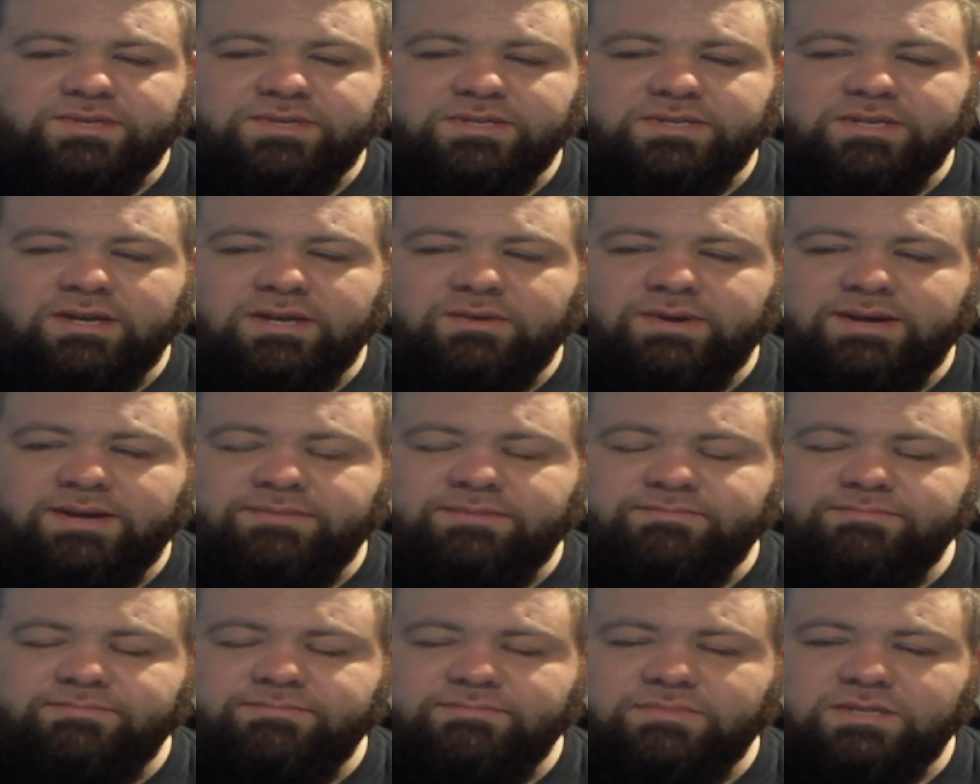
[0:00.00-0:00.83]

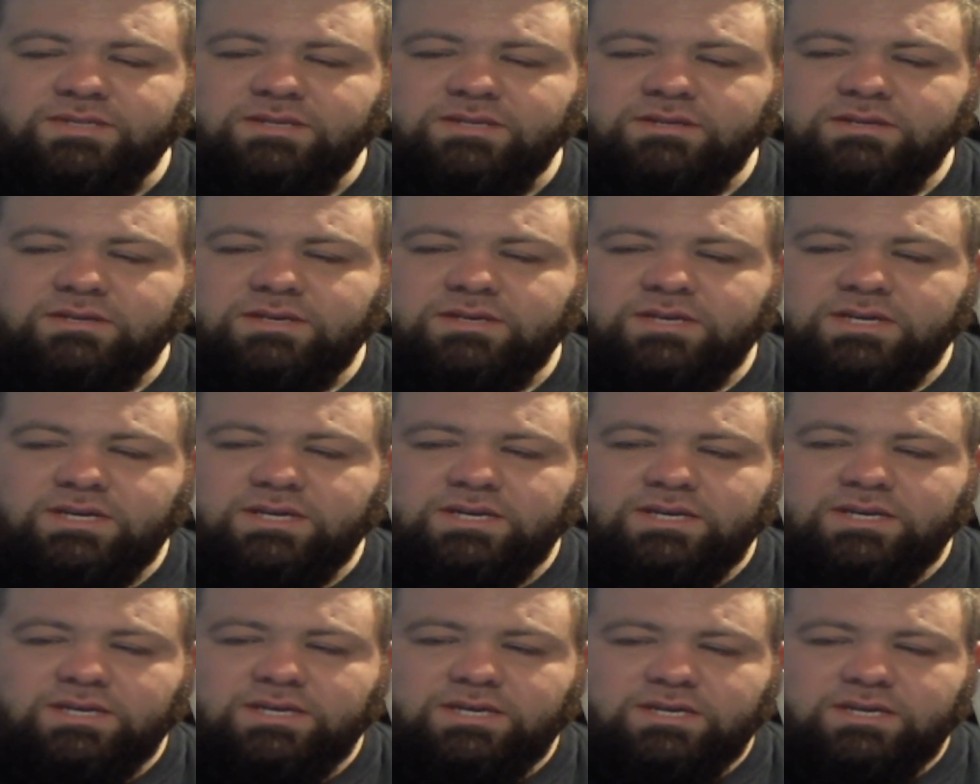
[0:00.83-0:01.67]
So
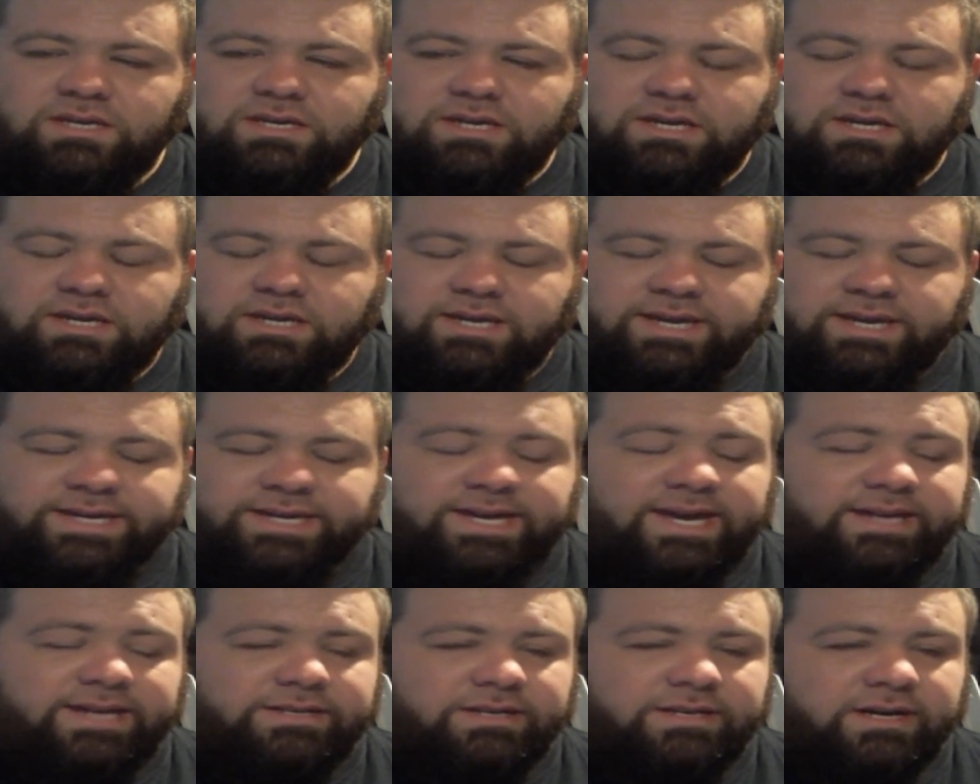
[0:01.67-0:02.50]

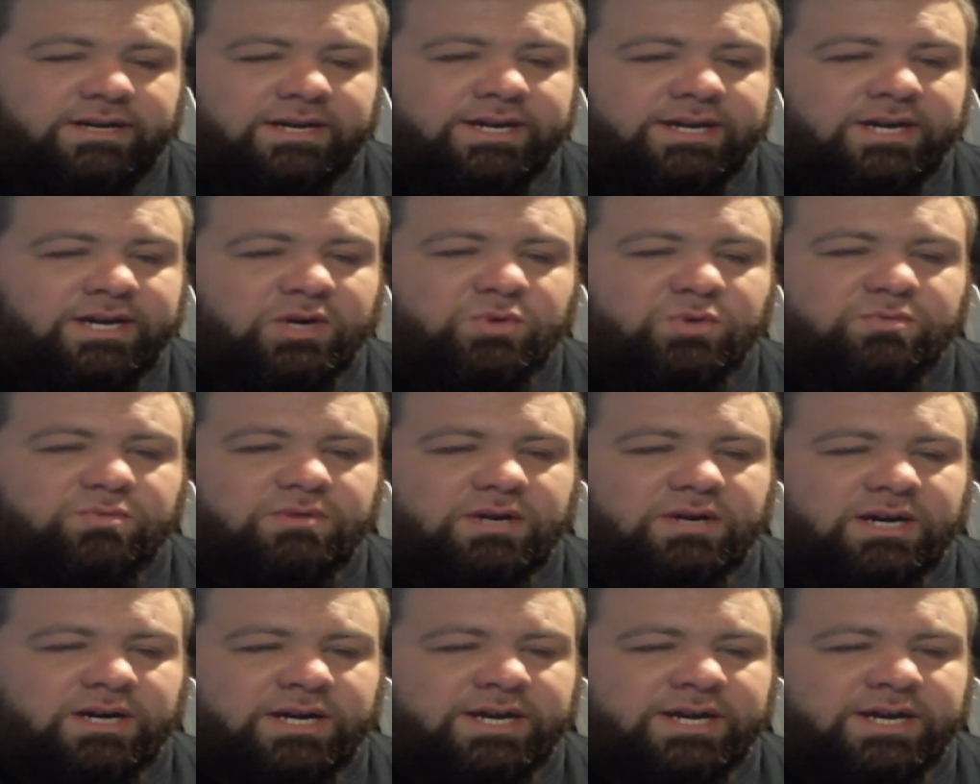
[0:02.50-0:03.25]
again, I hope